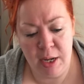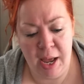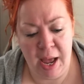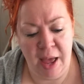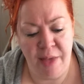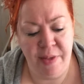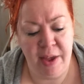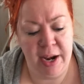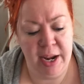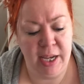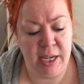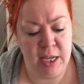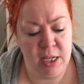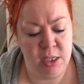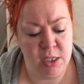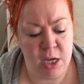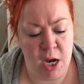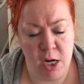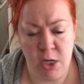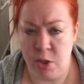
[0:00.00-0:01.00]
And then it
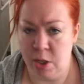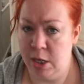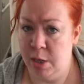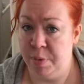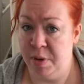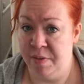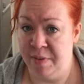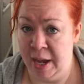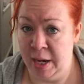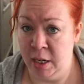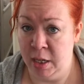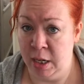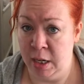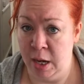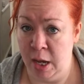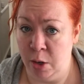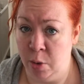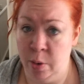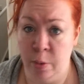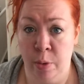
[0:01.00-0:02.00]
can turn to a little bit of anger,
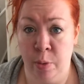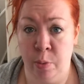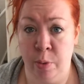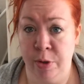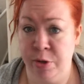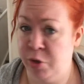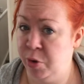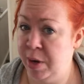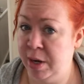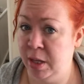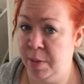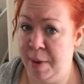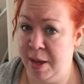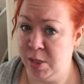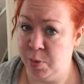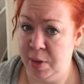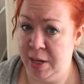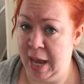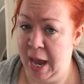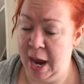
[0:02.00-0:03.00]
like, oh, we're doing the
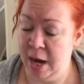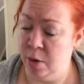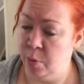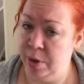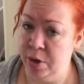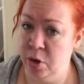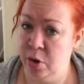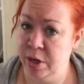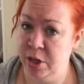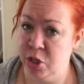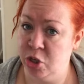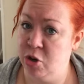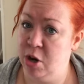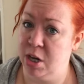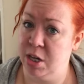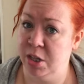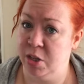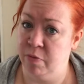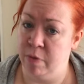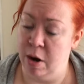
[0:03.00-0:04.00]
best we can and we're not
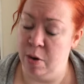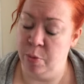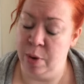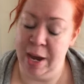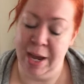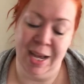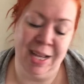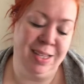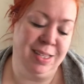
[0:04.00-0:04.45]
instructed the right way.